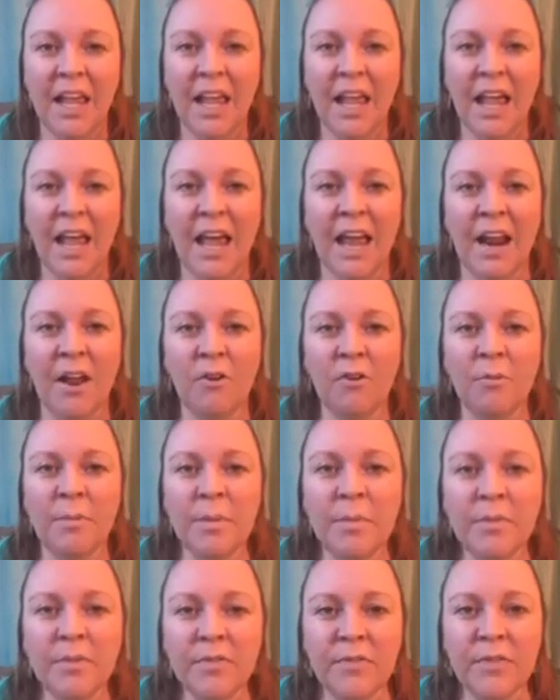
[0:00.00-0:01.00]
And I
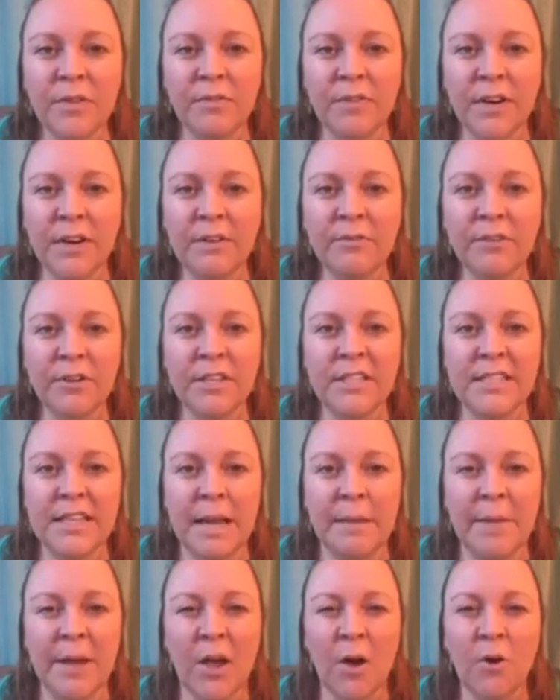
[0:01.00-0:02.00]
remember the very first
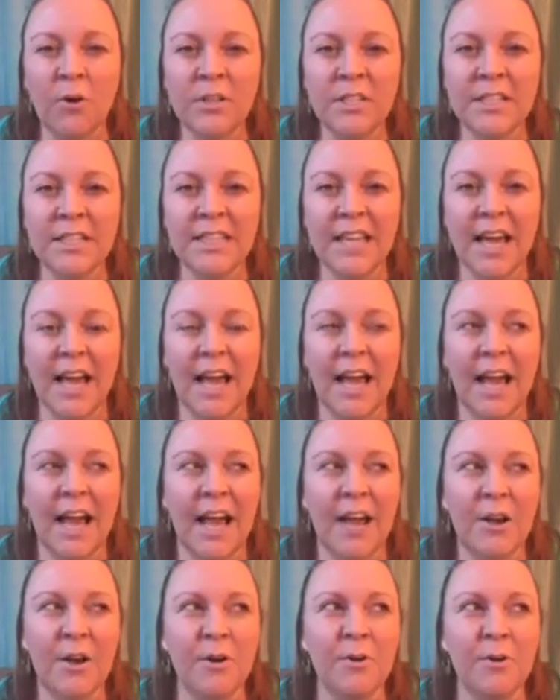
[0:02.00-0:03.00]
time I hosted that,
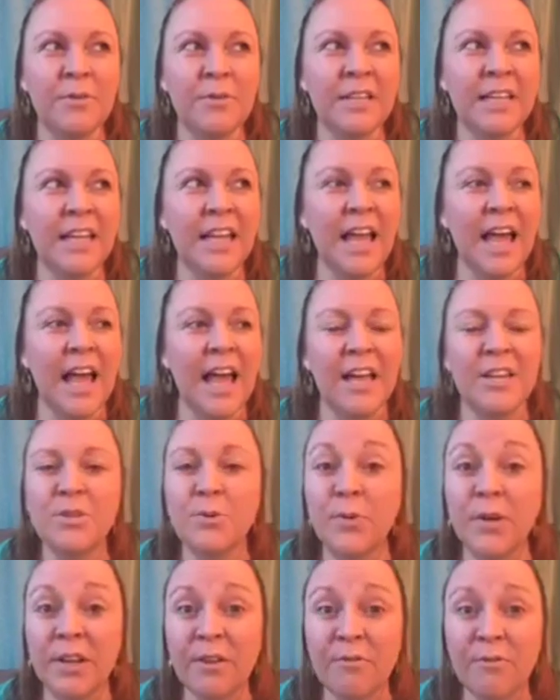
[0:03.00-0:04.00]
I only had
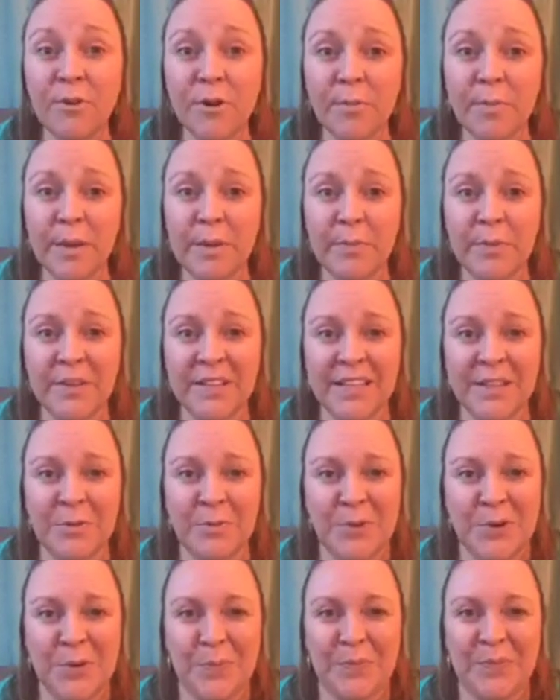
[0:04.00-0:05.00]
24 people in
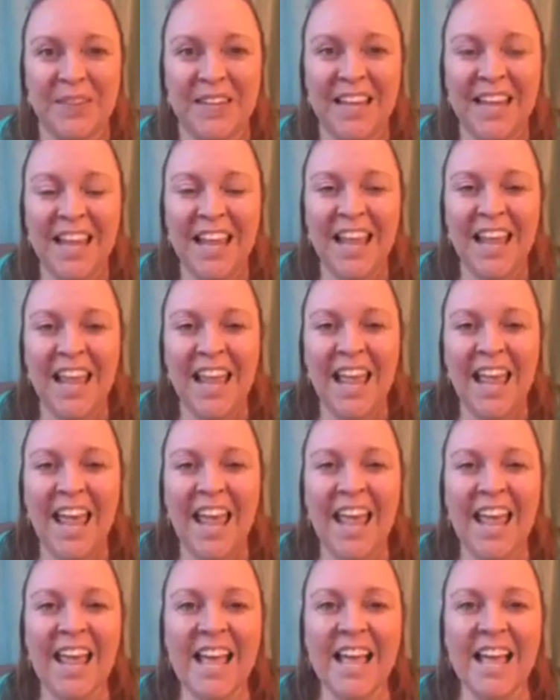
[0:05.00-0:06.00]
the room.
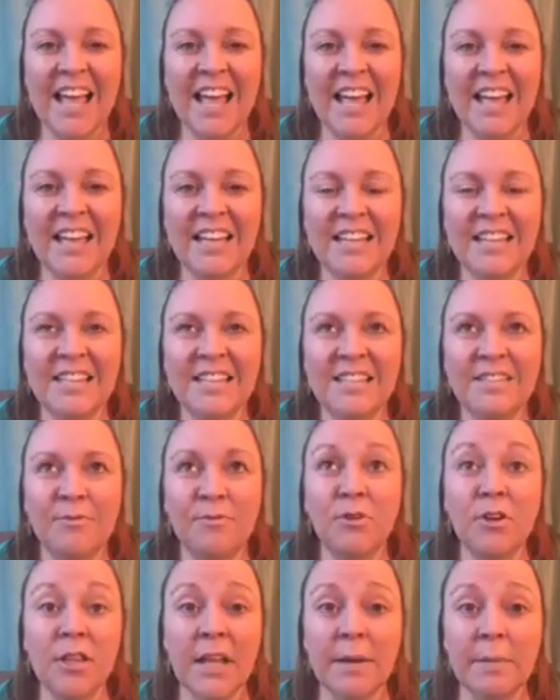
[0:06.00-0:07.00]
And
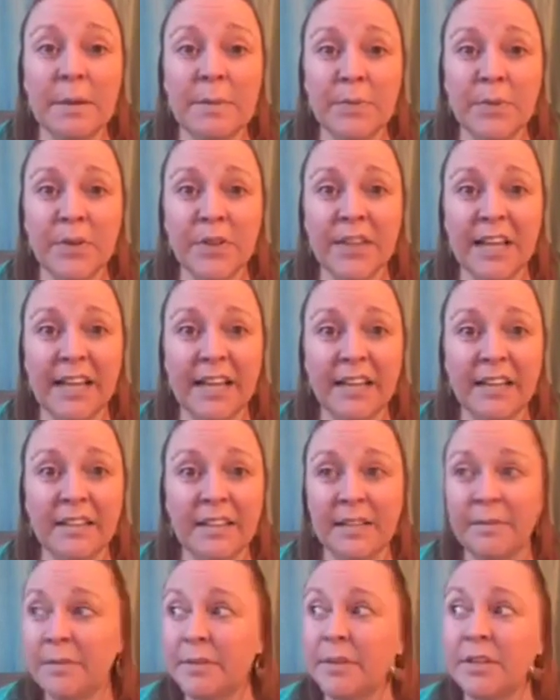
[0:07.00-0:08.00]
for a lot of people, they
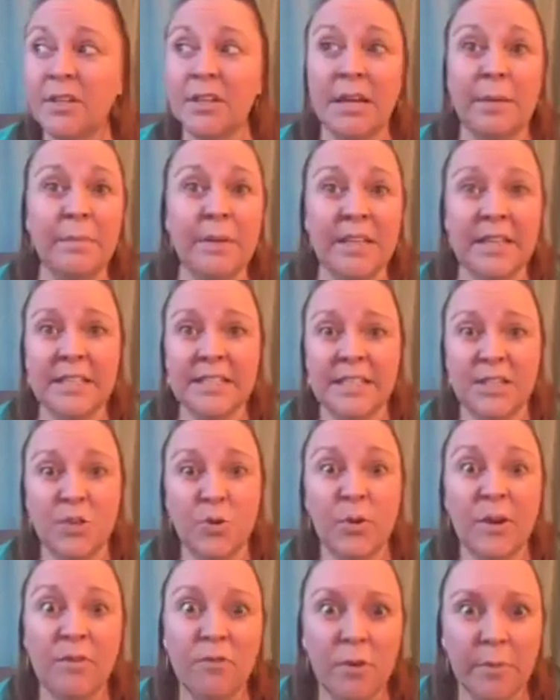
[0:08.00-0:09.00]
look at me and they say,
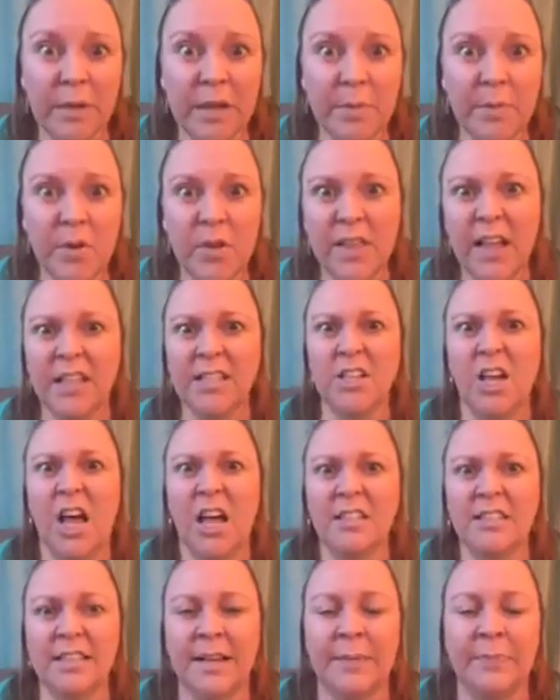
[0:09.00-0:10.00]
24 people? That's
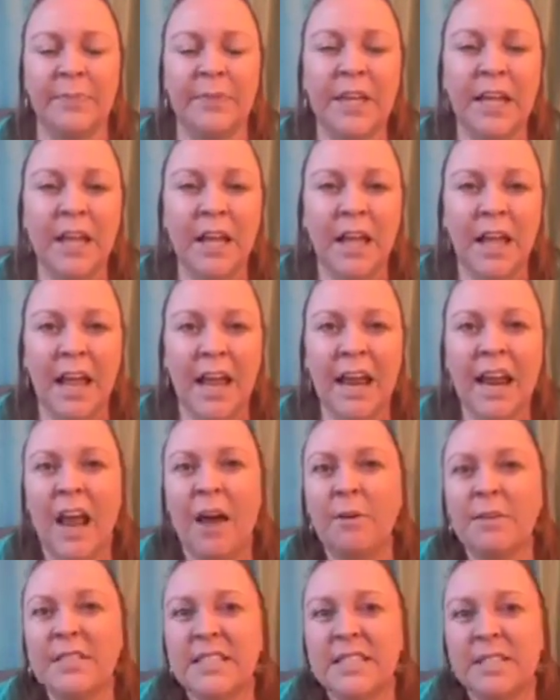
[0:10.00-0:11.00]
awesome. And
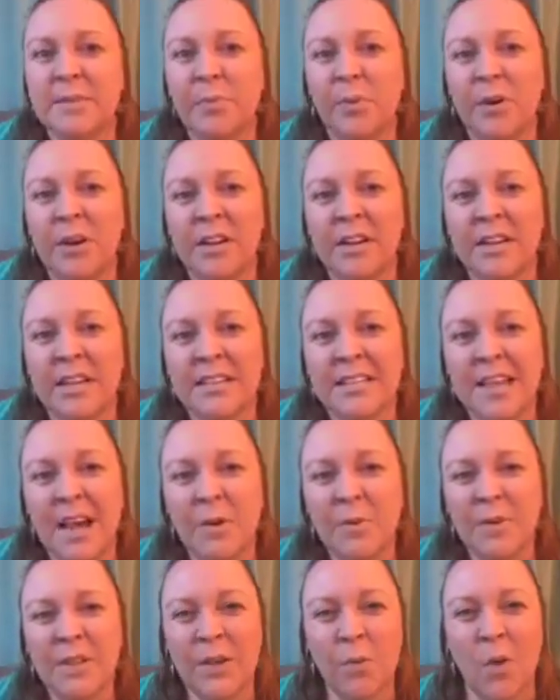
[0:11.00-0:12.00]
I was disappointed because I
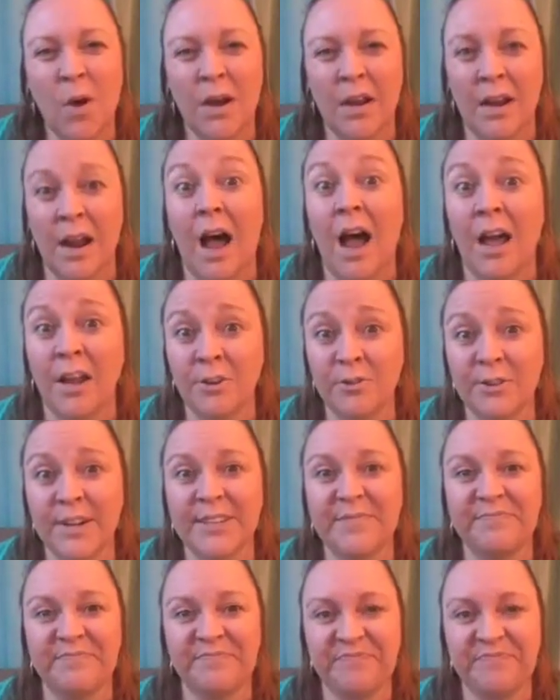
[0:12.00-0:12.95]
really wanted 100.